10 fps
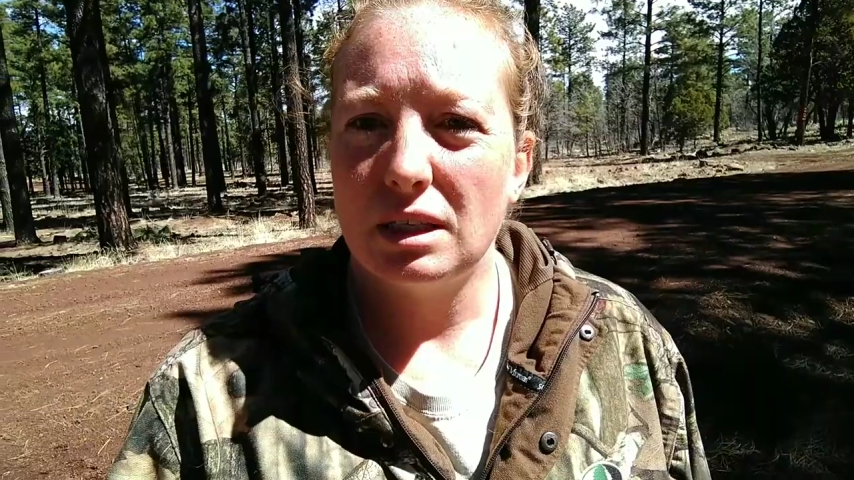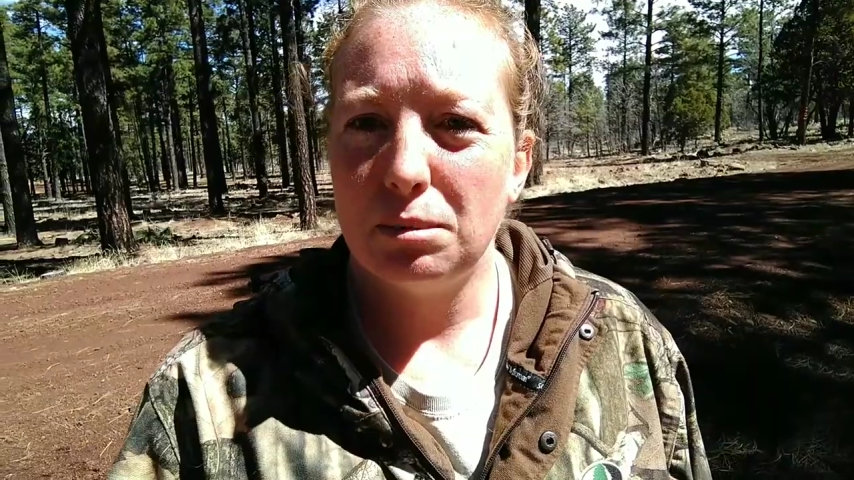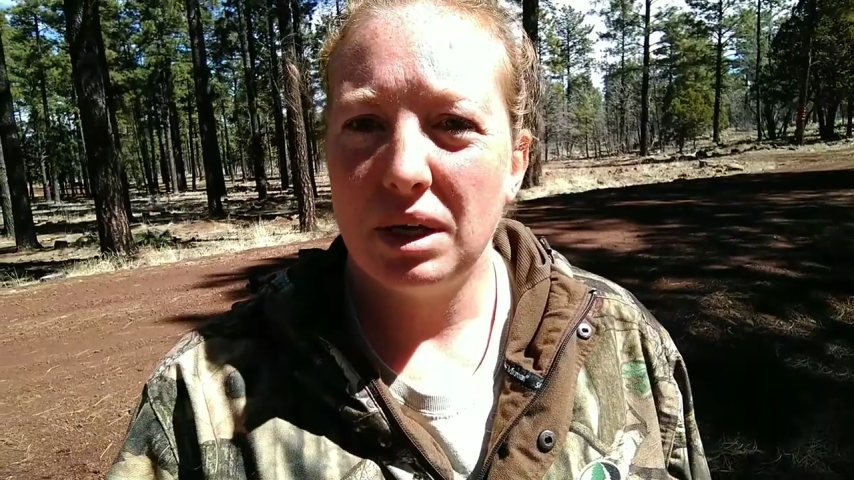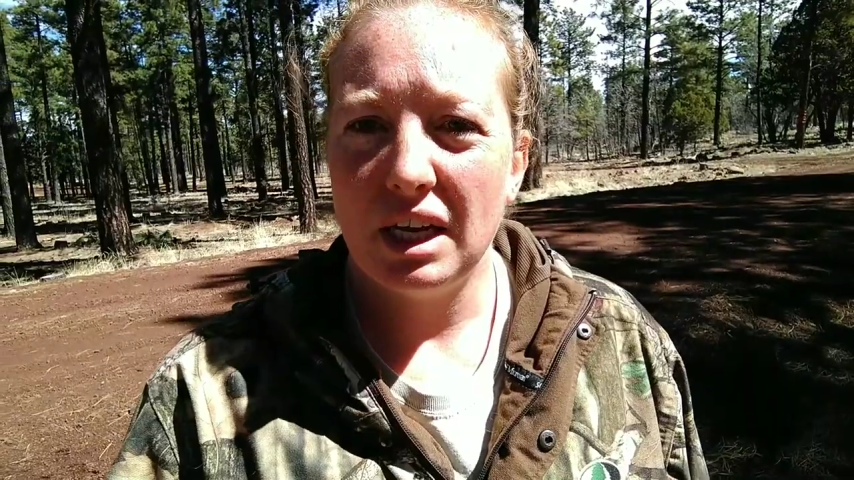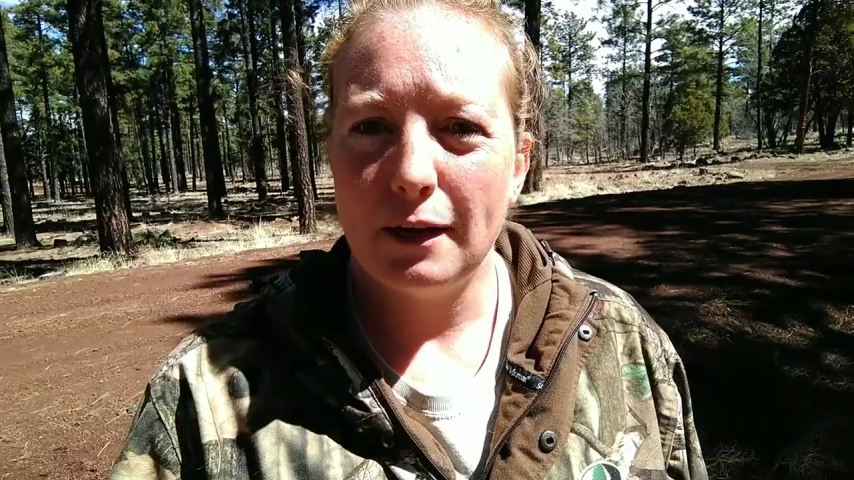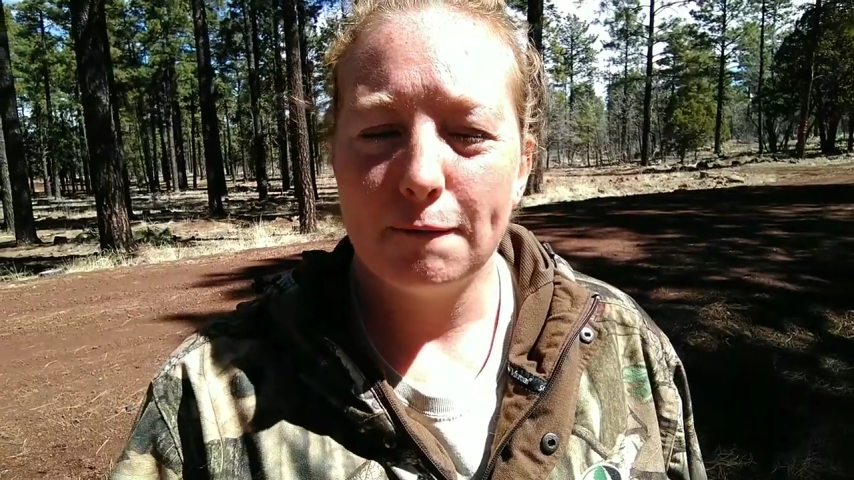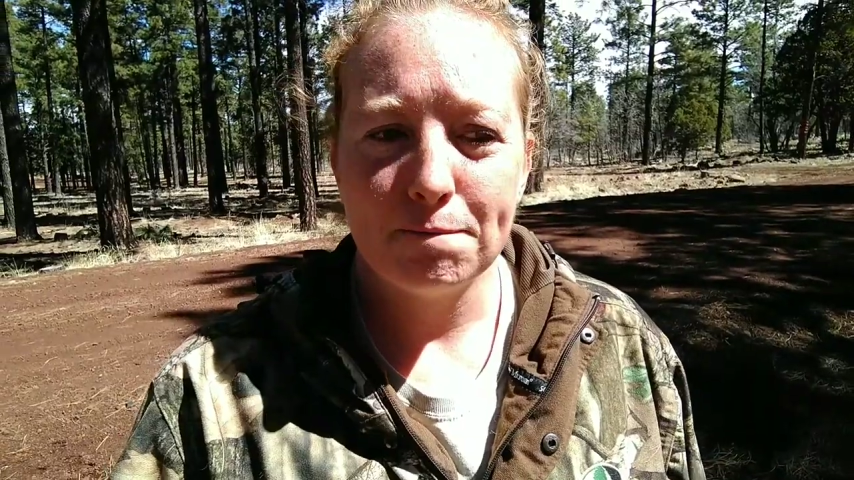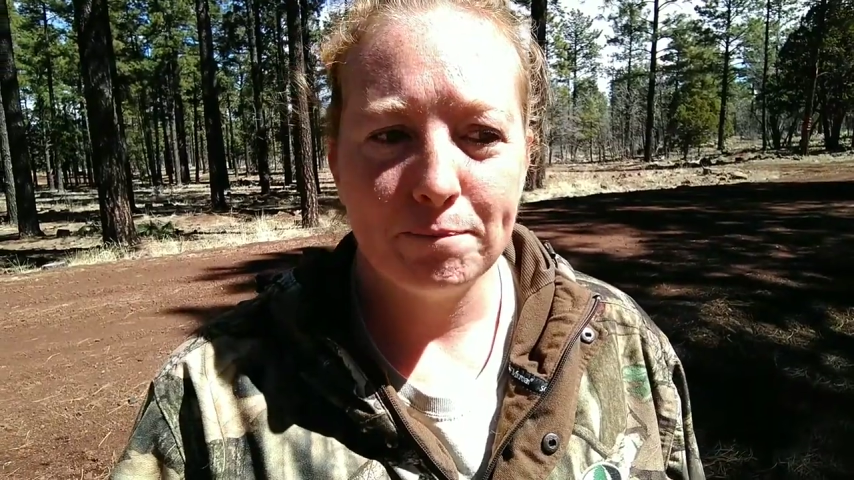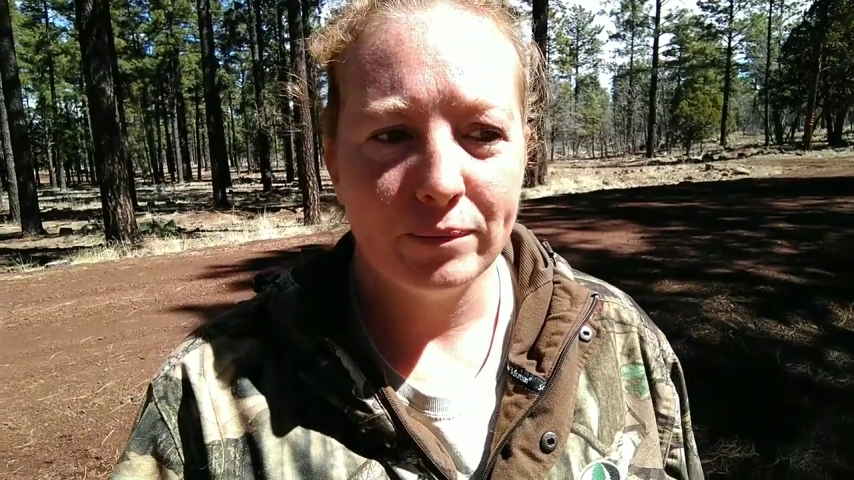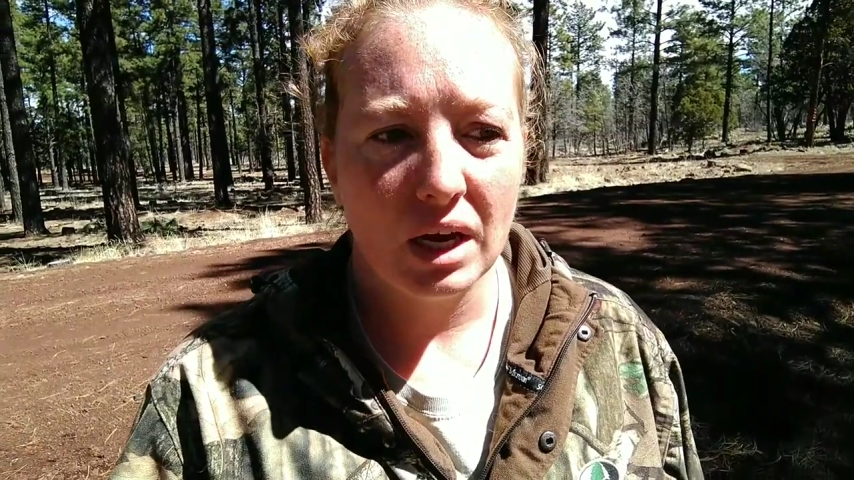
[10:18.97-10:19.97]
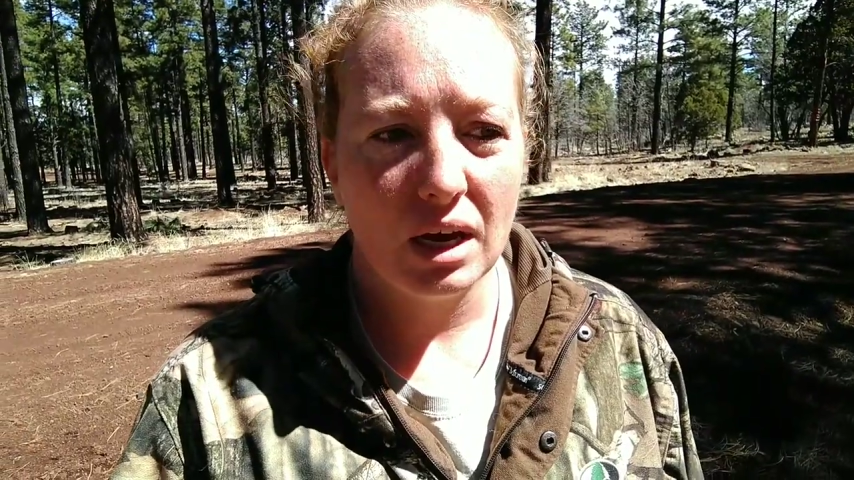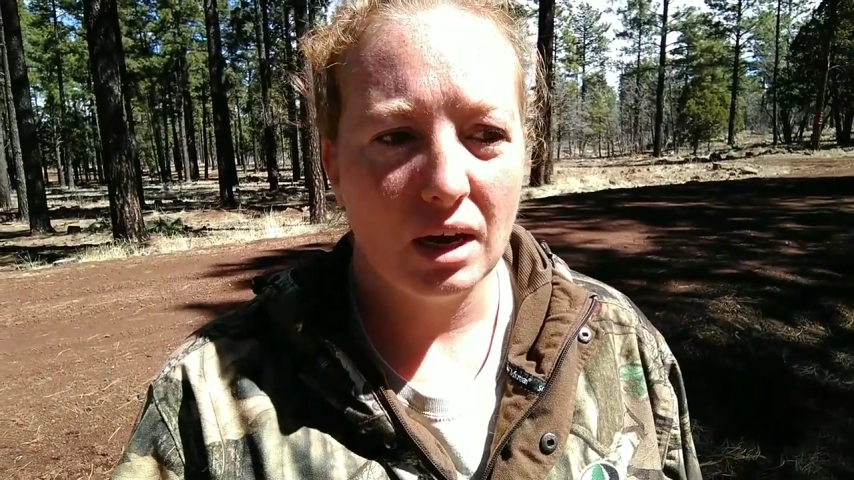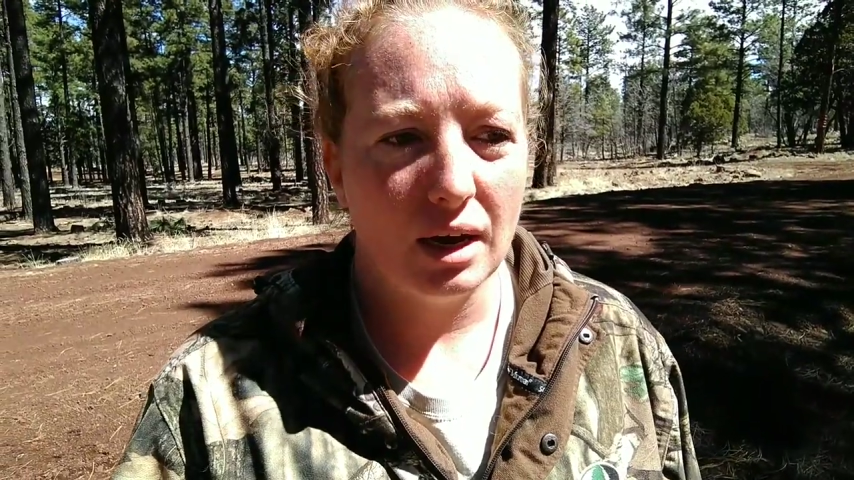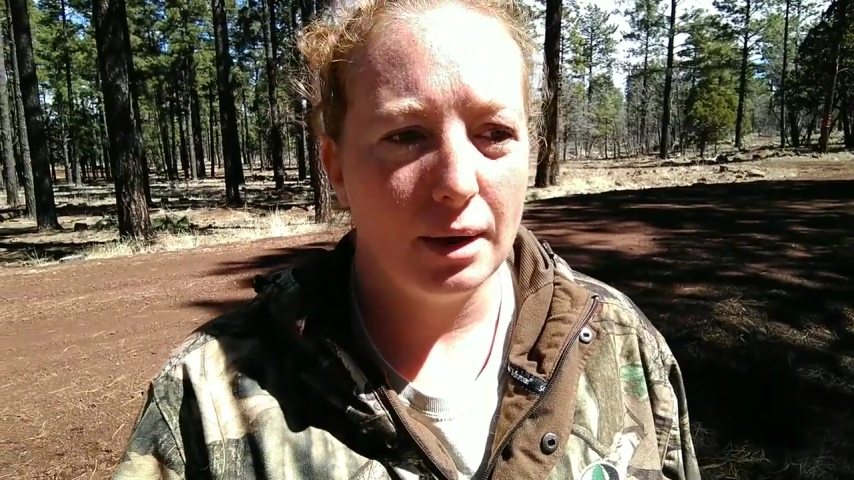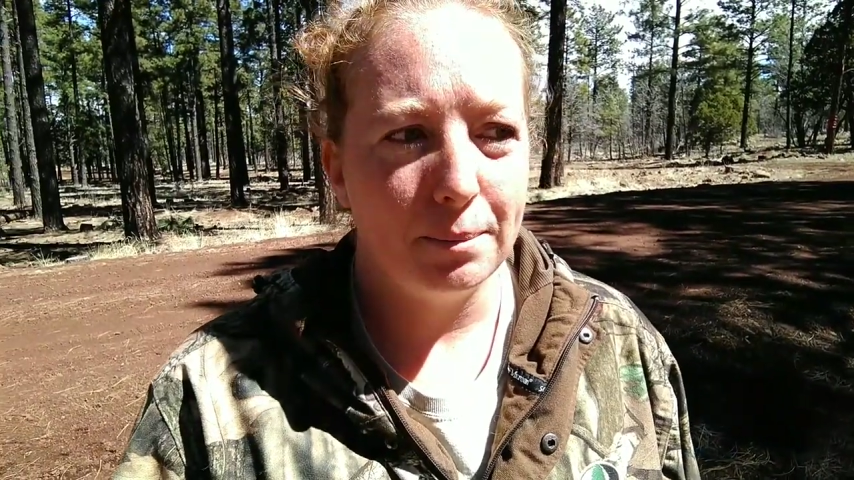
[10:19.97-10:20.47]
to be
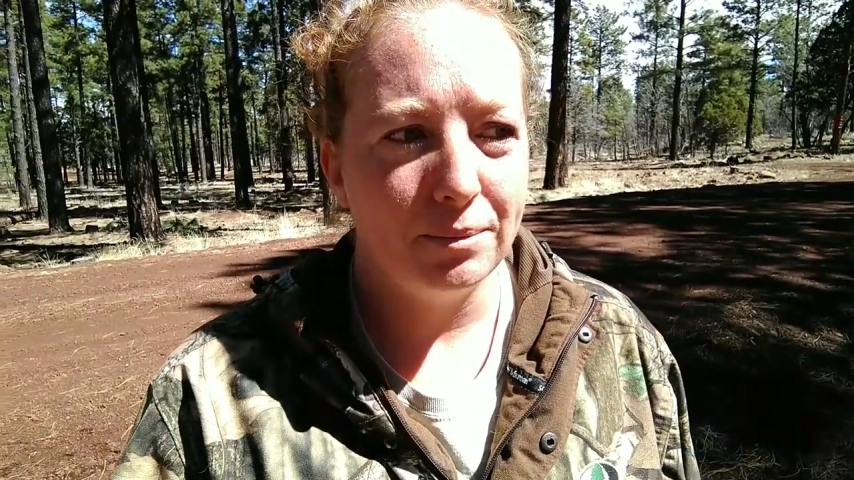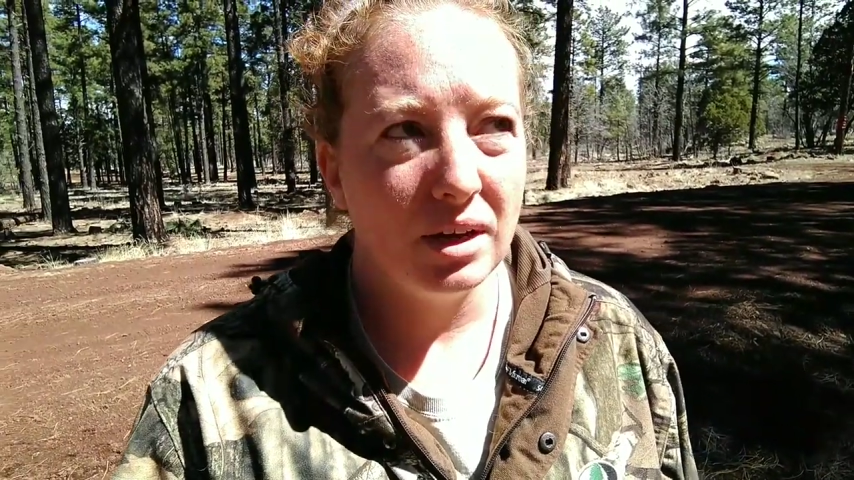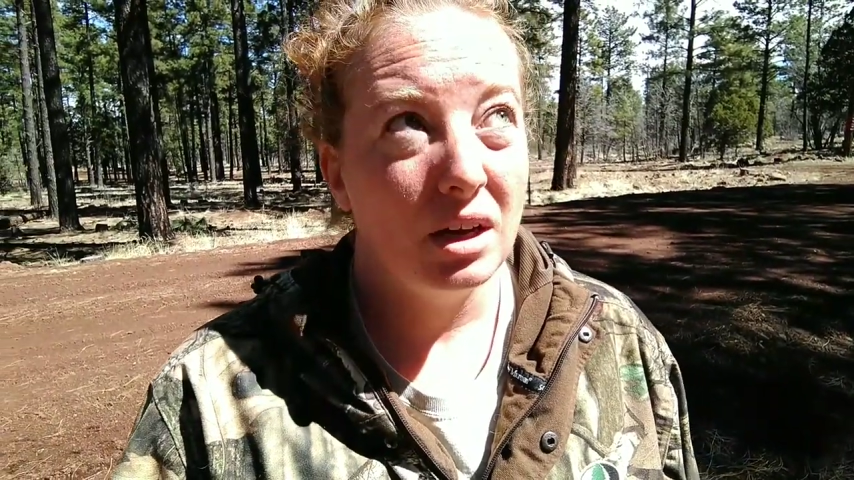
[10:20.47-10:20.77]
um,